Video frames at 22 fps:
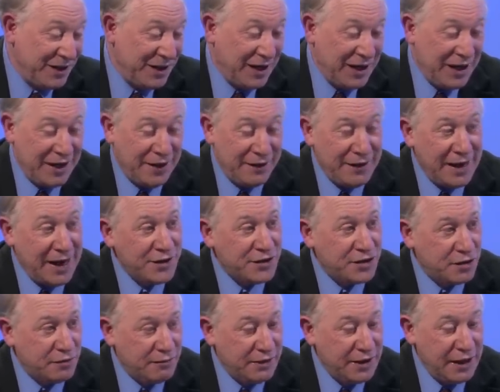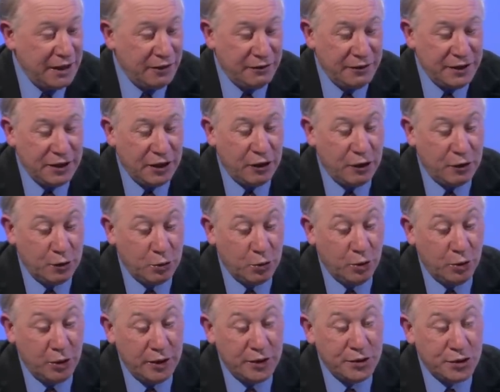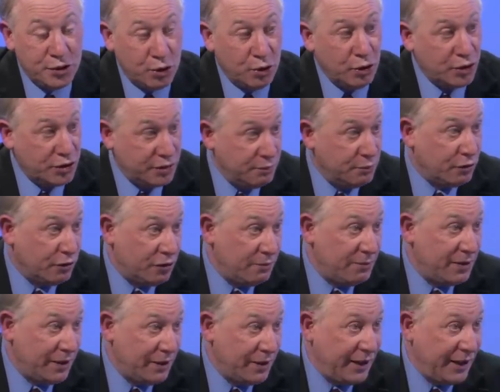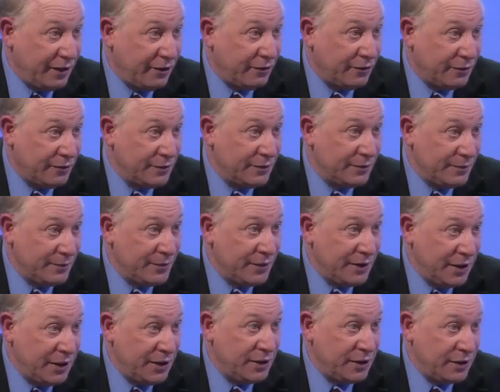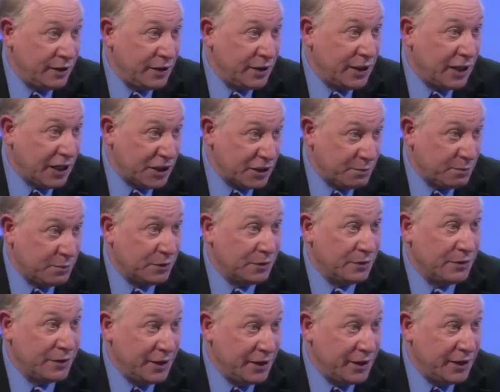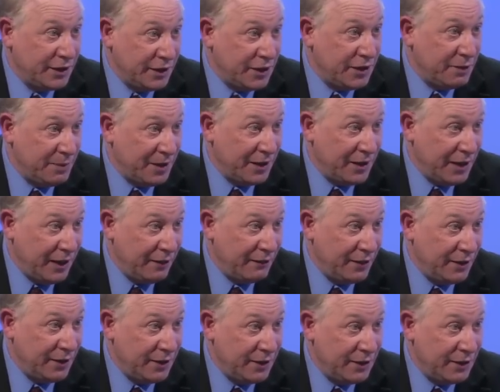And that's the reality. Our Lord talked more about hell in the gospel than he did about heaven.